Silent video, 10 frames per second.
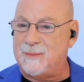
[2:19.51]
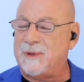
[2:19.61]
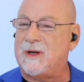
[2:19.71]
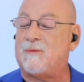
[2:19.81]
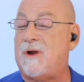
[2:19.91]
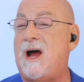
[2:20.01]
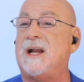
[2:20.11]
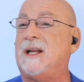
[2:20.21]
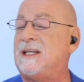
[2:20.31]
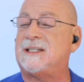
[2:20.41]
But
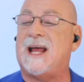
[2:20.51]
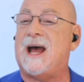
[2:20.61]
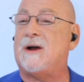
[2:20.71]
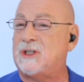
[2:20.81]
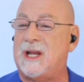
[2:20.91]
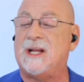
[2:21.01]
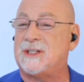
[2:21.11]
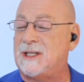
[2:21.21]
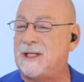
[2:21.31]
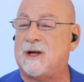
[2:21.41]
Iran is now
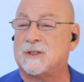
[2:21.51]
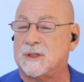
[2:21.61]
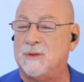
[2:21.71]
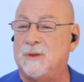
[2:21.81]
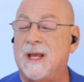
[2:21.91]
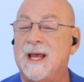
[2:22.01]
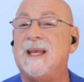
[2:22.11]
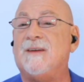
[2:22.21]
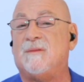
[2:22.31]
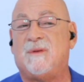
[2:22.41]
changing their tune
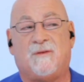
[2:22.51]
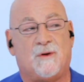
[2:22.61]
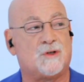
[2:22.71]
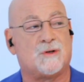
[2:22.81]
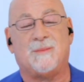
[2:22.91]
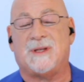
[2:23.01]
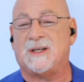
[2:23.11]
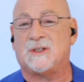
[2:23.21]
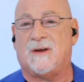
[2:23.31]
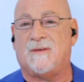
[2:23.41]
even before Trump
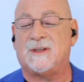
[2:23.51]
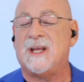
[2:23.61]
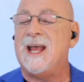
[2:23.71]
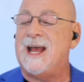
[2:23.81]
takes office,